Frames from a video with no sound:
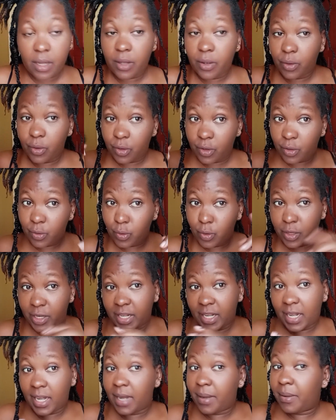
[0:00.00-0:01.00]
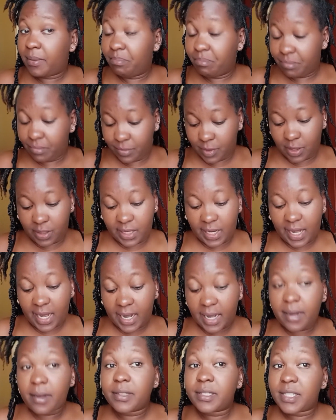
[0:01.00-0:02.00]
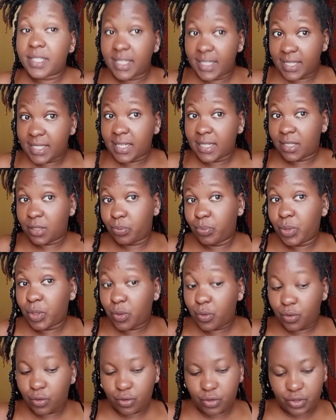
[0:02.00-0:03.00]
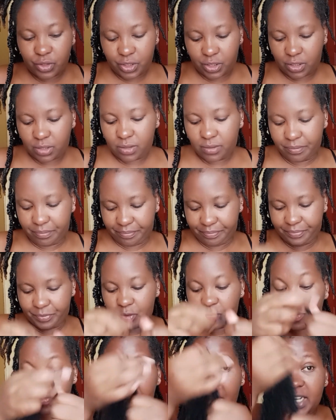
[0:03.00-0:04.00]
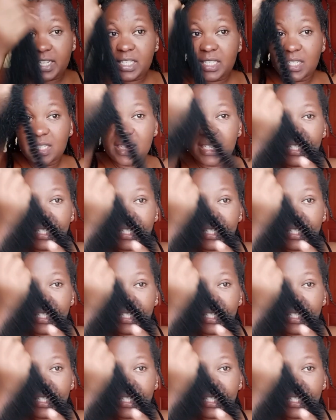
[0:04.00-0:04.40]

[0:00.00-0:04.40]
You don't wanna lack scissors because of cutting.